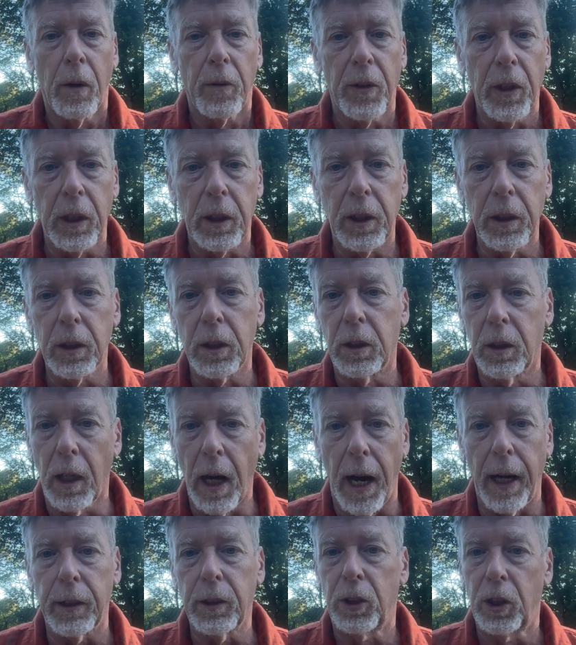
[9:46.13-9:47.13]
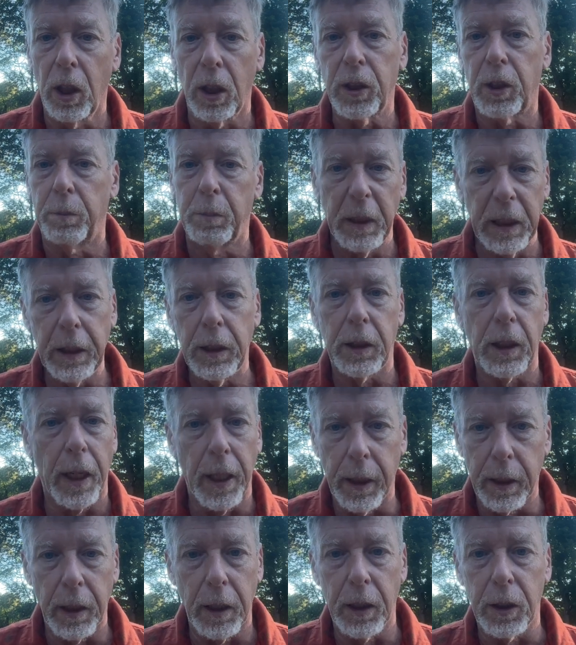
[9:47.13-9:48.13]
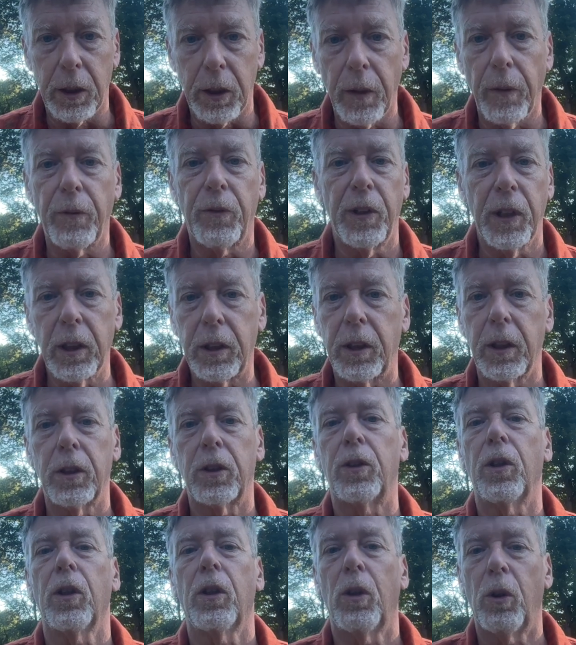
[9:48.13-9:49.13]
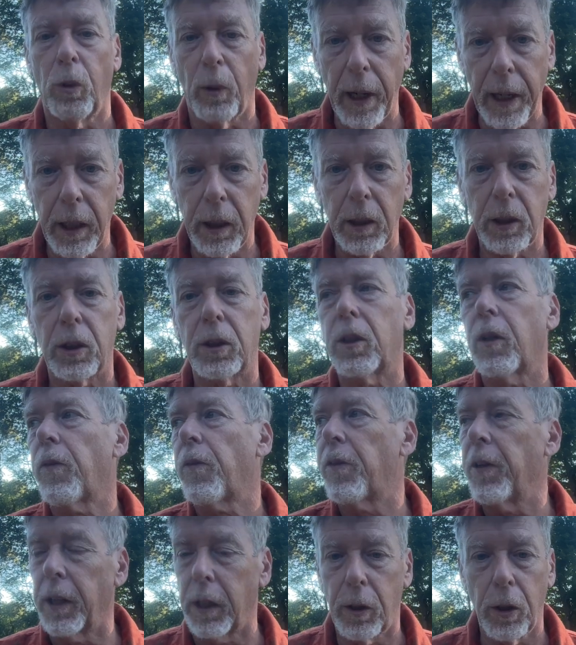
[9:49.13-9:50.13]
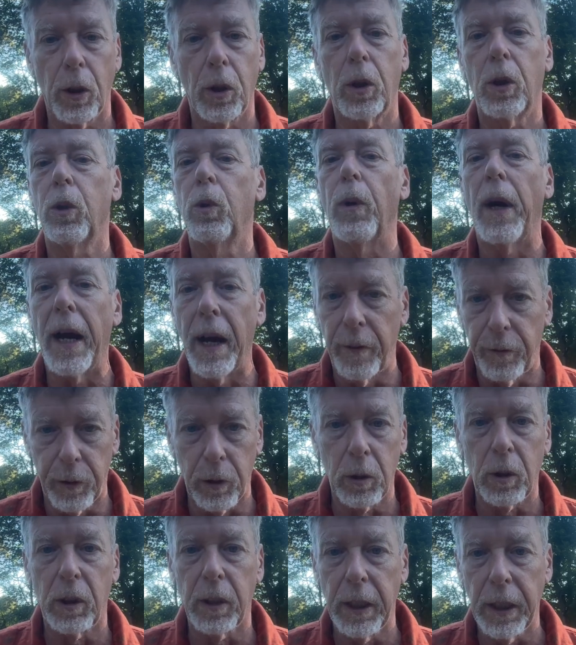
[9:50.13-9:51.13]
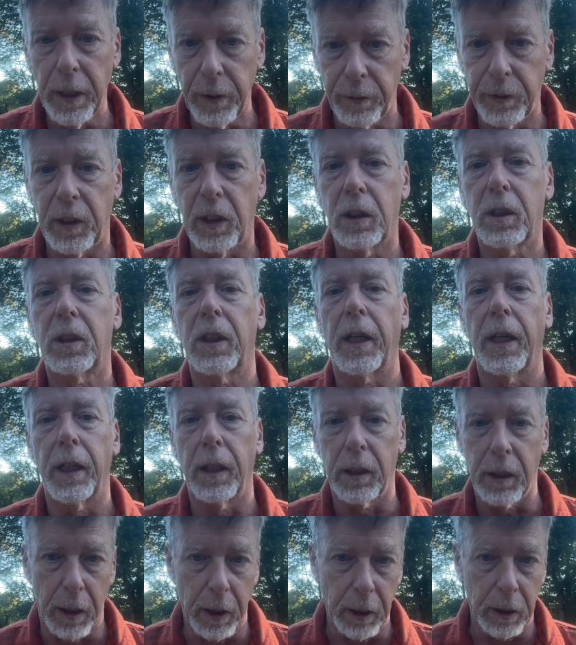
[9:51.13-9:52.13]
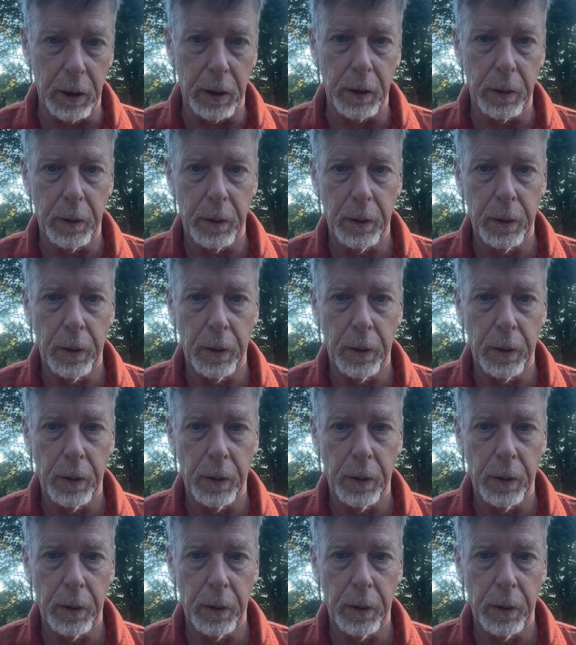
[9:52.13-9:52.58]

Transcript: This is not just me saying this. This is the greatest thinker who ever lived saying this.